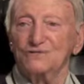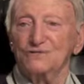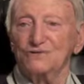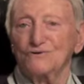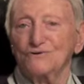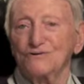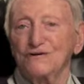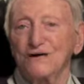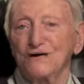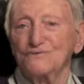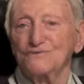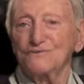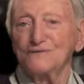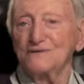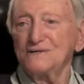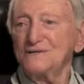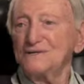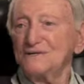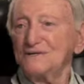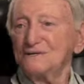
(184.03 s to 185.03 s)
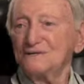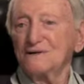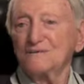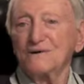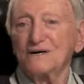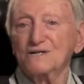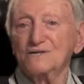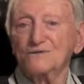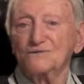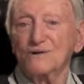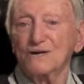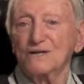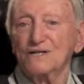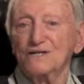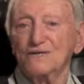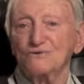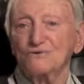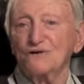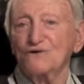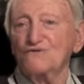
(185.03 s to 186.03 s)
Sure enough, there were about 20,
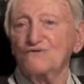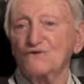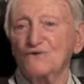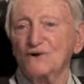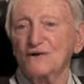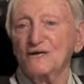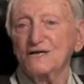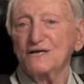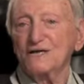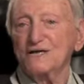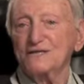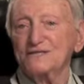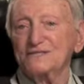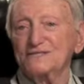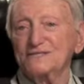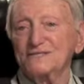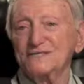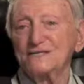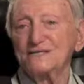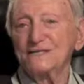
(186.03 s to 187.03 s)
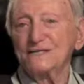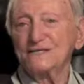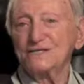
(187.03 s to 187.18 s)
30, 40 guys